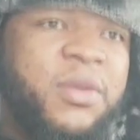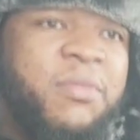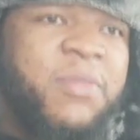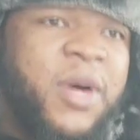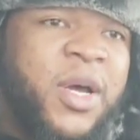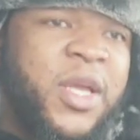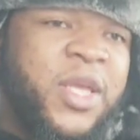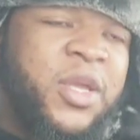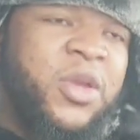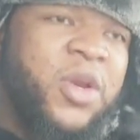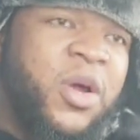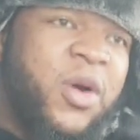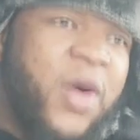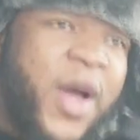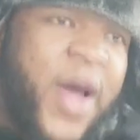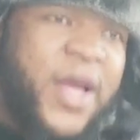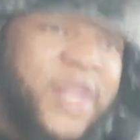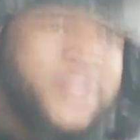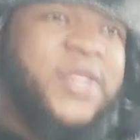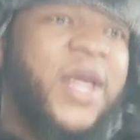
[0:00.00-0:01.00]
But you know,
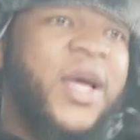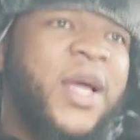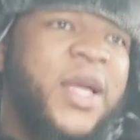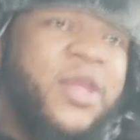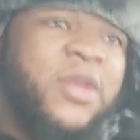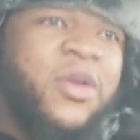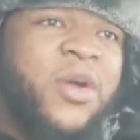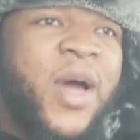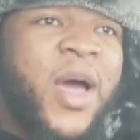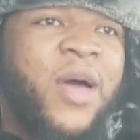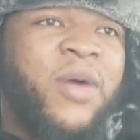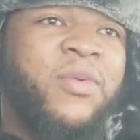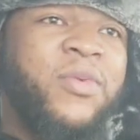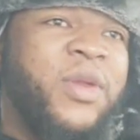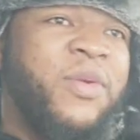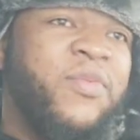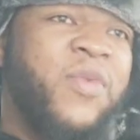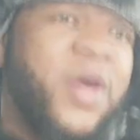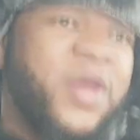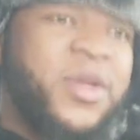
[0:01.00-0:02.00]
Vaitai, you know, I
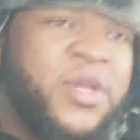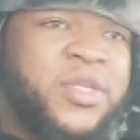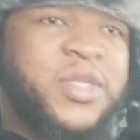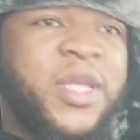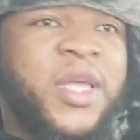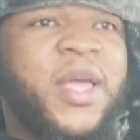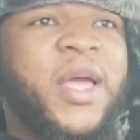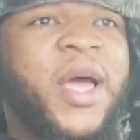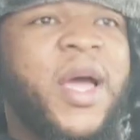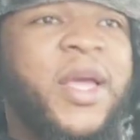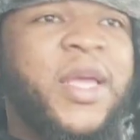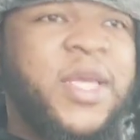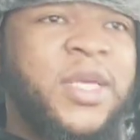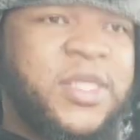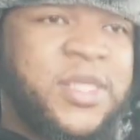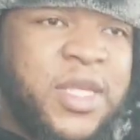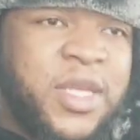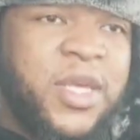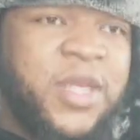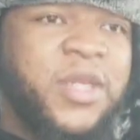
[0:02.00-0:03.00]
don't even understand how
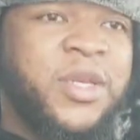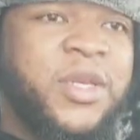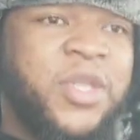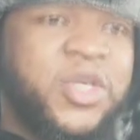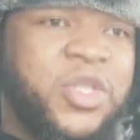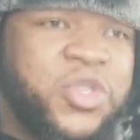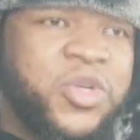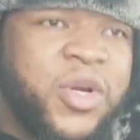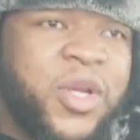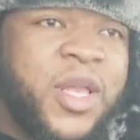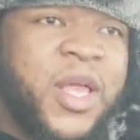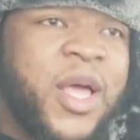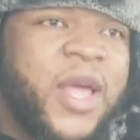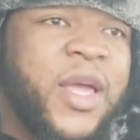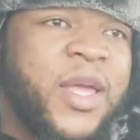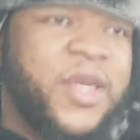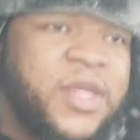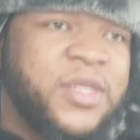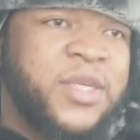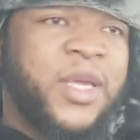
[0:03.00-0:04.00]
he's still a Detroit
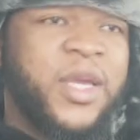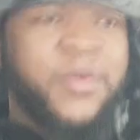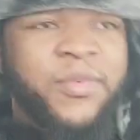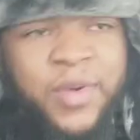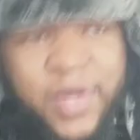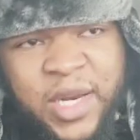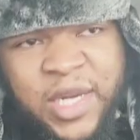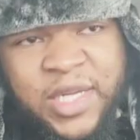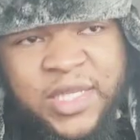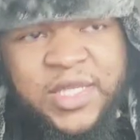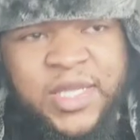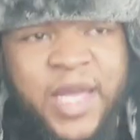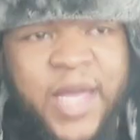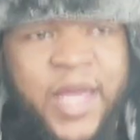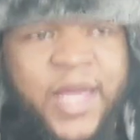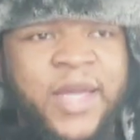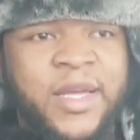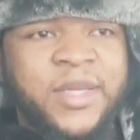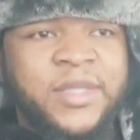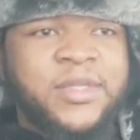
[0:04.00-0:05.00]
Lion. Get rid of his
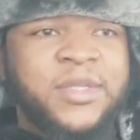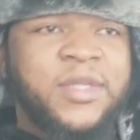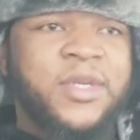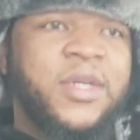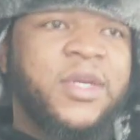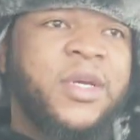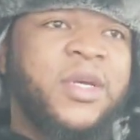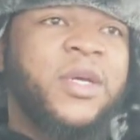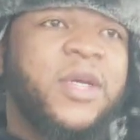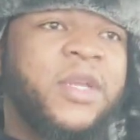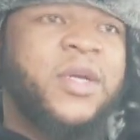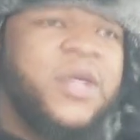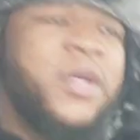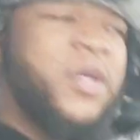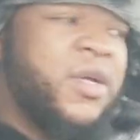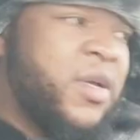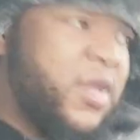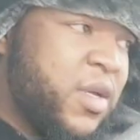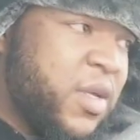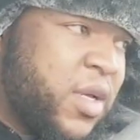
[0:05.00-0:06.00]
ass.
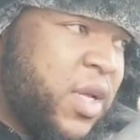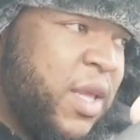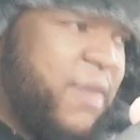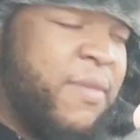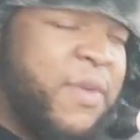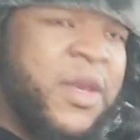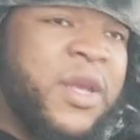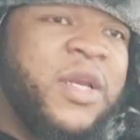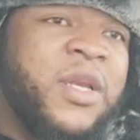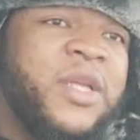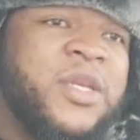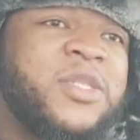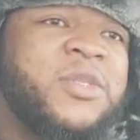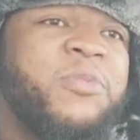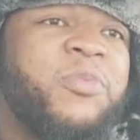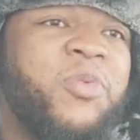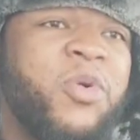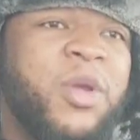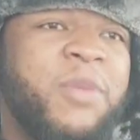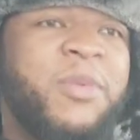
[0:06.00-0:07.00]
He been a
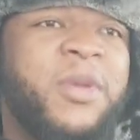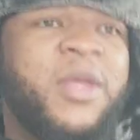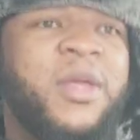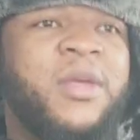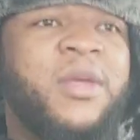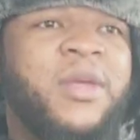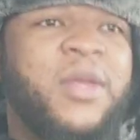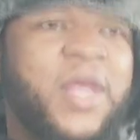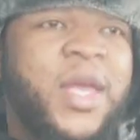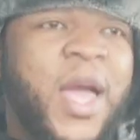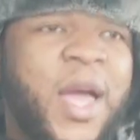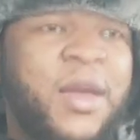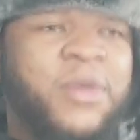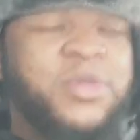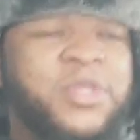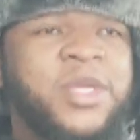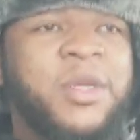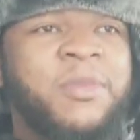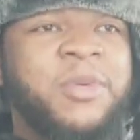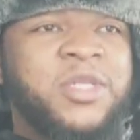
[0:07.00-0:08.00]
disappointment. It
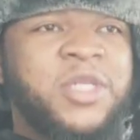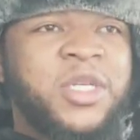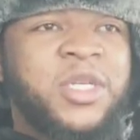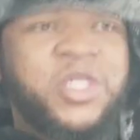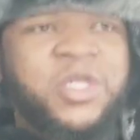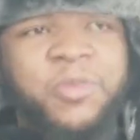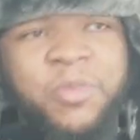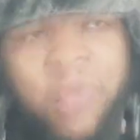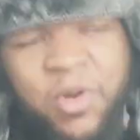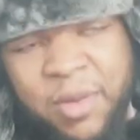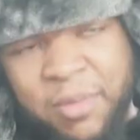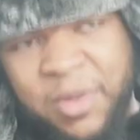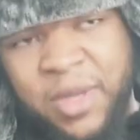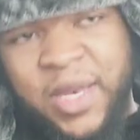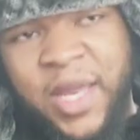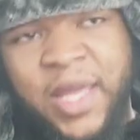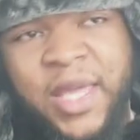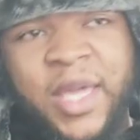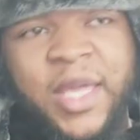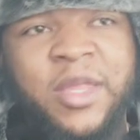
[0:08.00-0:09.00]
was so much a
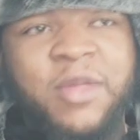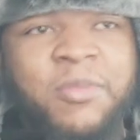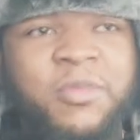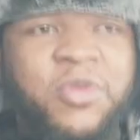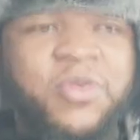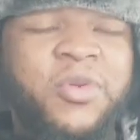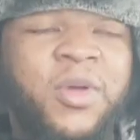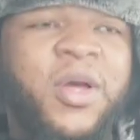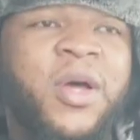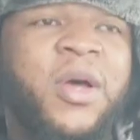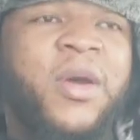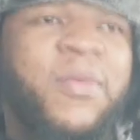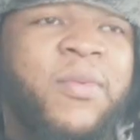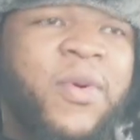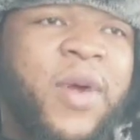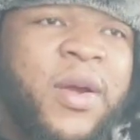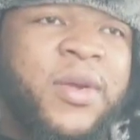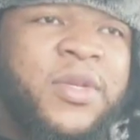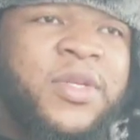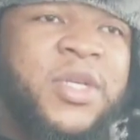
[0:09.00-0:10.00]
disappointment they kicked him to
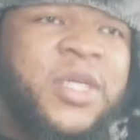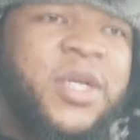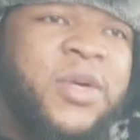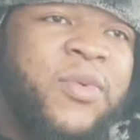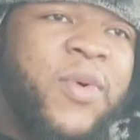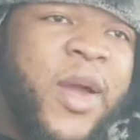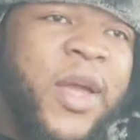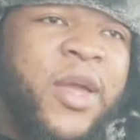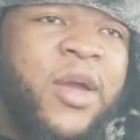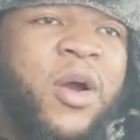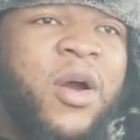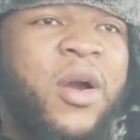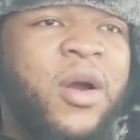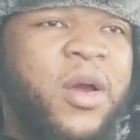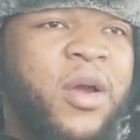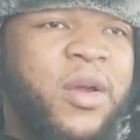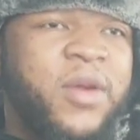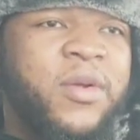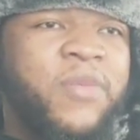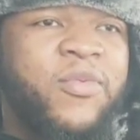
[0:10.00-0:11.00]
uh to right
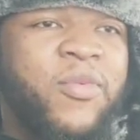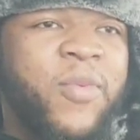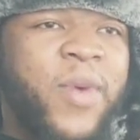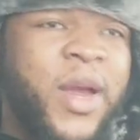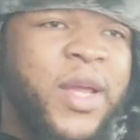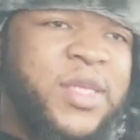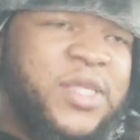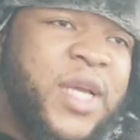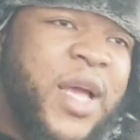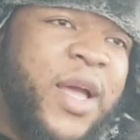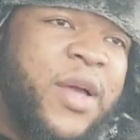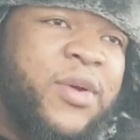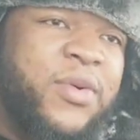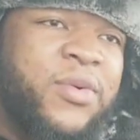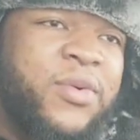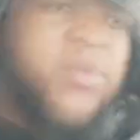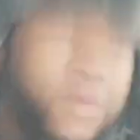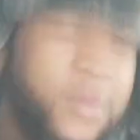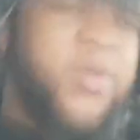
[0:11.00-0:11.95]
guard, right tackle.